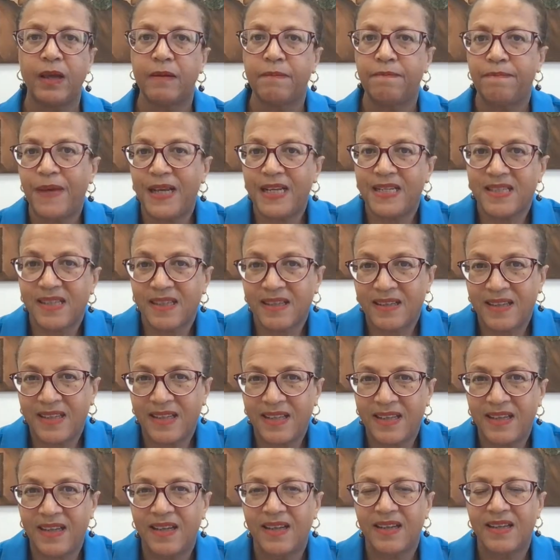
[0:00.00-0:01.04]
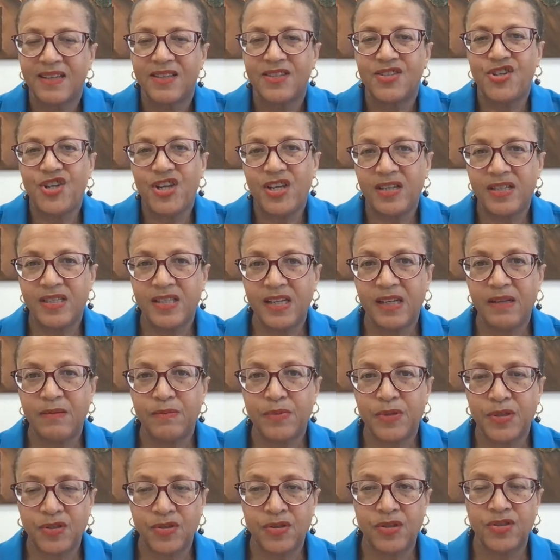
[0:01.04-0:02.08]
Basically,
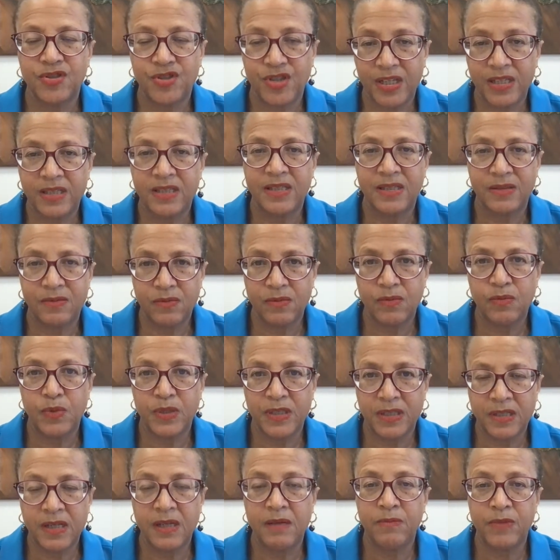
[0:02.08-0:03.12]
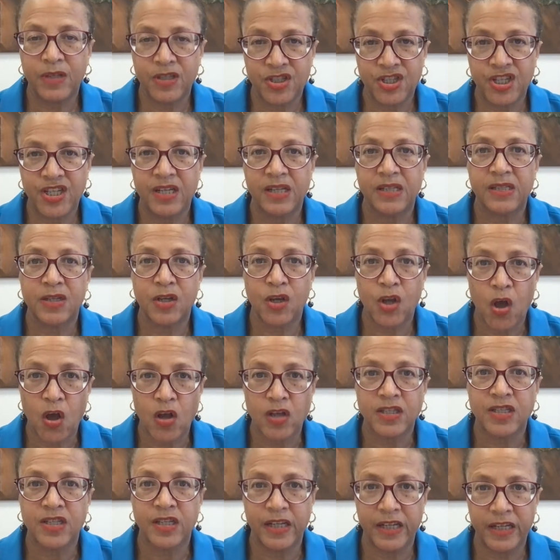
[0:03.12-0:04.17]
it would seem that she has
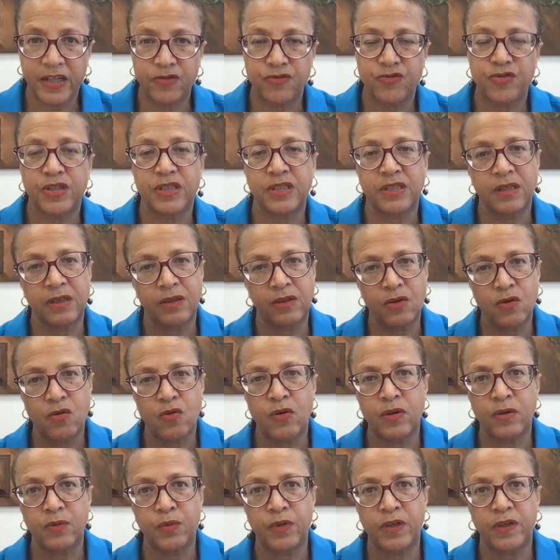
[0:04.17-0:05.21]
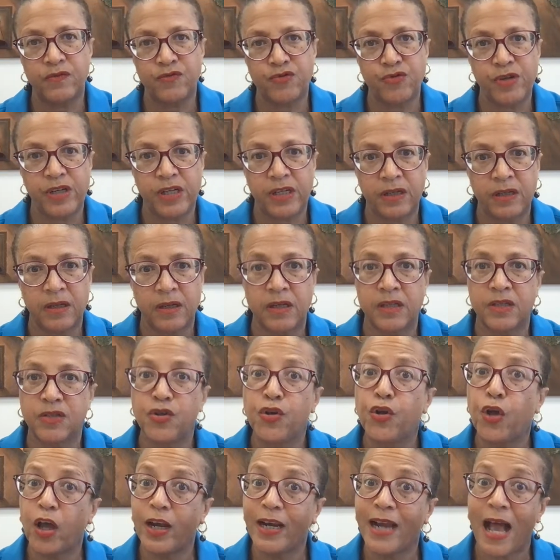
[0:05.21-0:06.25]
lost her interest, and the court would have treated her as
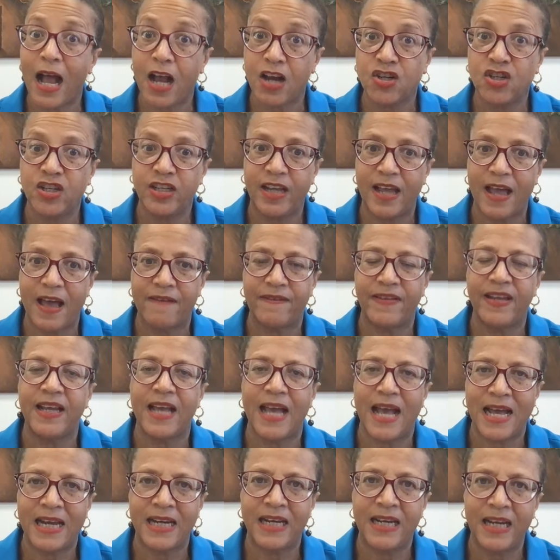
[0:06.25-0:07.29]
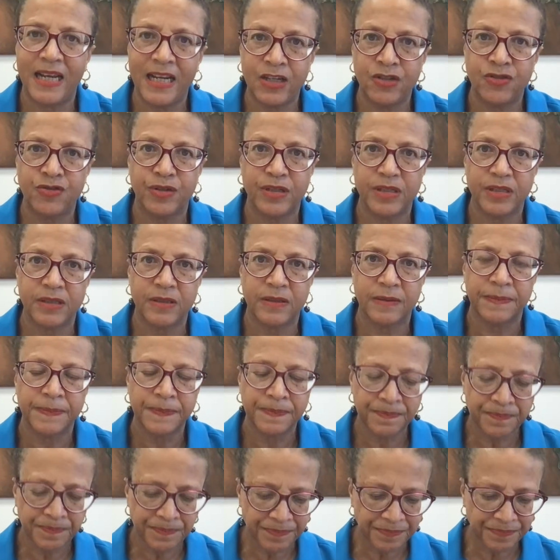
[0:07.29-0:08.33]
not actually having had an interest
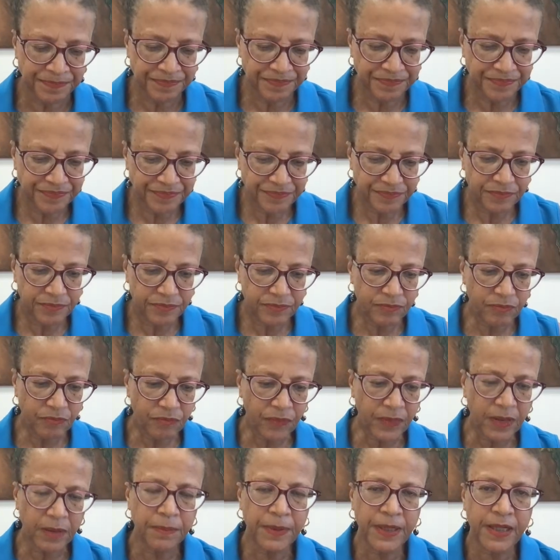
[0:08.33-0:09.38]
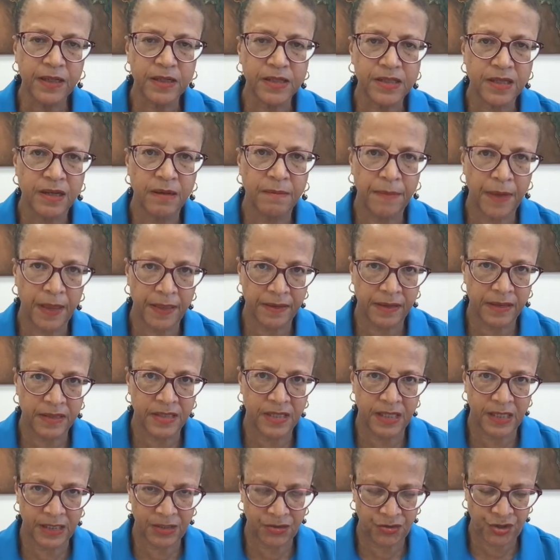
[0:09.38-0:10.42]
because her
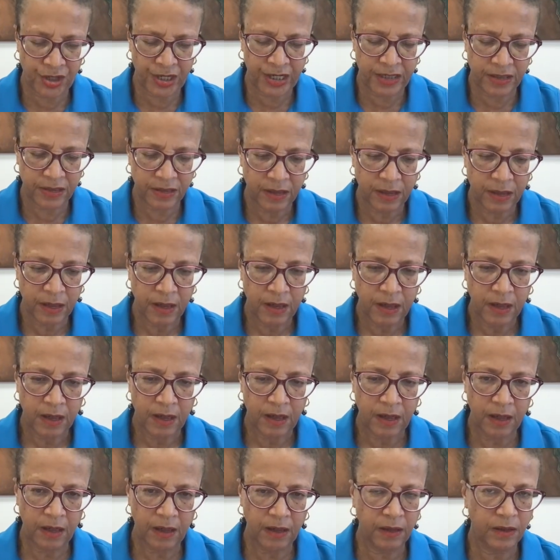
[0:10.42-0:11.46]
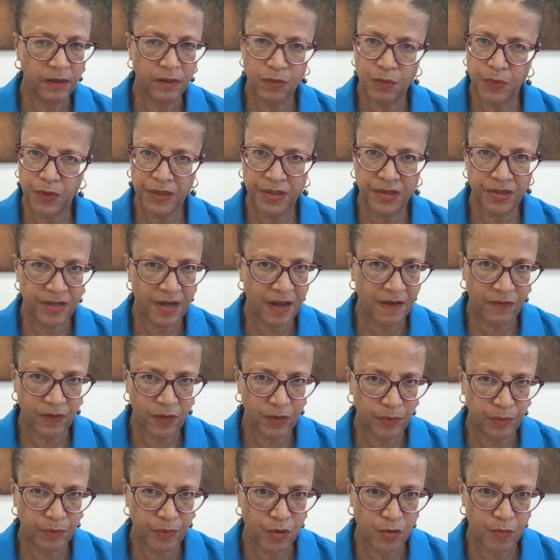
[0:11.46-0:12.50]
mother's estate was
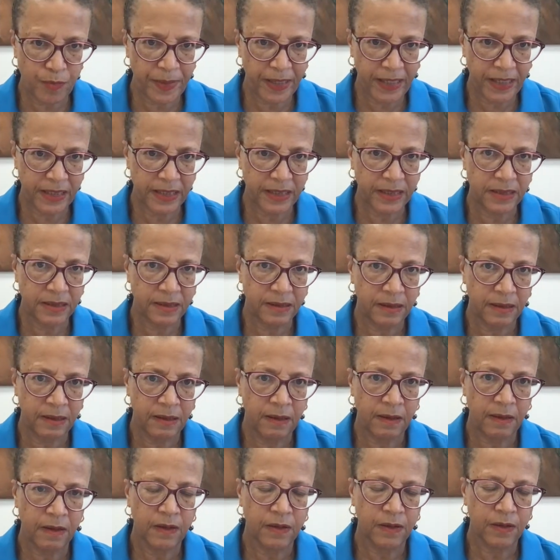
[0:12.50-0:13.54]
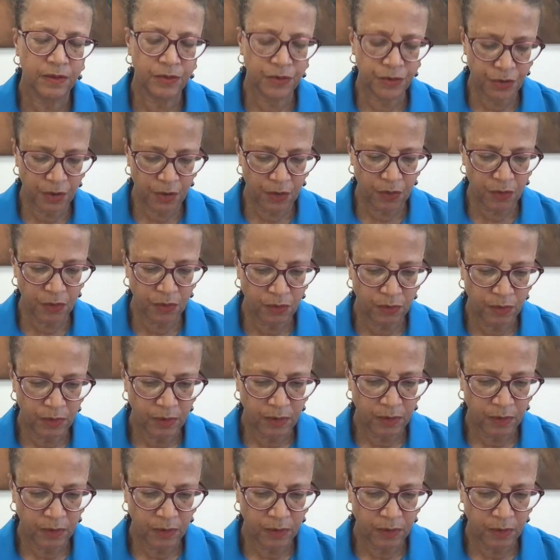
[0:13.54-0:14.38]
never probated. So